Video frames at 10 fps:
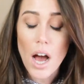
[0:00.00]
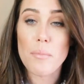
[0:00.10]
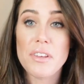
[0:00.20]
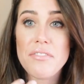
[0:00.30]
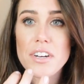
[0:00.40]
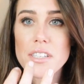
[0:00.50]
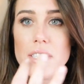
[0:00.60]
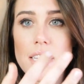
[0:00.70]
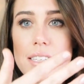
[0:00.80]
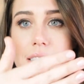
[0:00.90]
Um, the
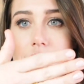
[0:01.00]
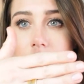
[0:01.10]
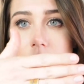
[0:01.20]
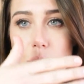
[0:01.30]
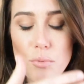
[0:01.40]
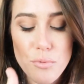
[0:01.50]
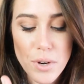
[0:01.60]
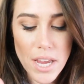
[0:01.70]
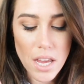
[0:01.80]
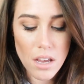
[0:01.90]
first is this
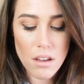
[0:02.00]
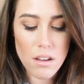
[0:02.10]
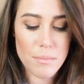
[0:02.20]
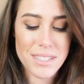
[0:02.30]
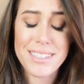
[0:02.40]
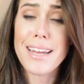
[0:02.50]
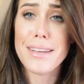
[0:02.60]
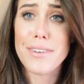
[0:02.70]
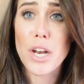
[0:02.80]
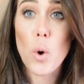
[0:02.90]
ring. Um, it's not
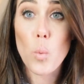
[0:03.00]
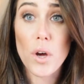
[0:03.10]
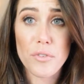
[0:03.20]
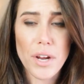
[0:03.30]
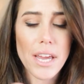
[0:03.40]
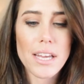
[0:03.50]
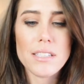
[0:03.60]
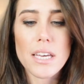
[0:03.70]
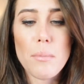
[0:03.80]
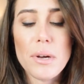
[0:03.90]
even one ring.
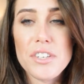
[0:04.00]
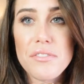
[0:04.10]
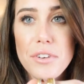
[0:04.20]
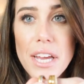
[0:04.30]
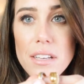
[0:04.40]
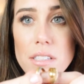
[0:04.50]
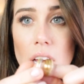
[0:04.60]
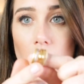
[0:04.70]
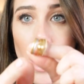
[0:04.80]
It's like a bunch of rings.